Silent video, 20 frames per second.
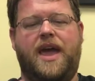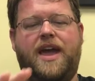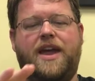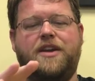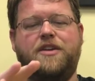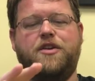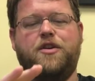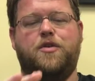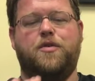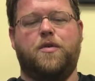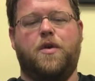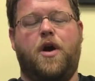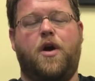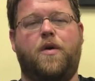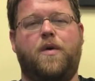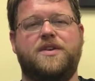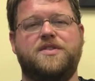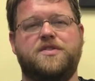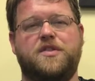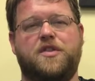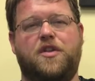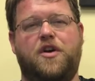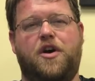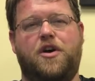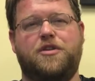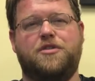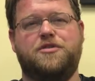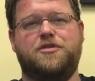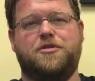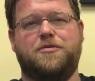and to grow as
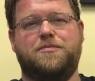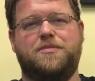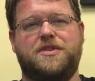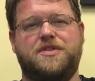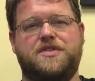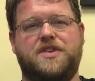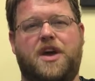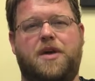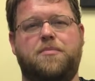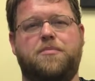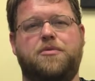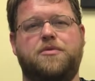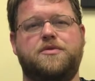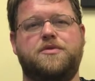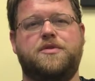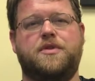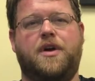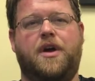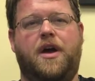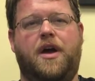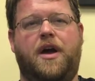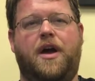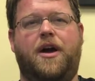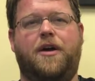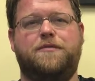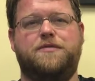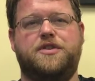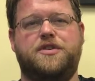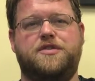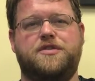long-term disciples
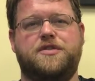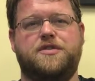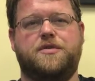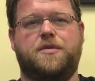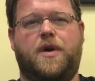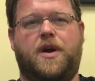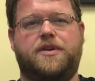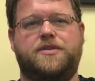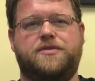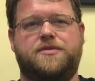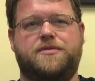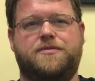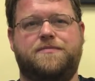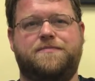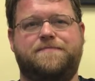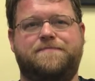of Jesus Christ.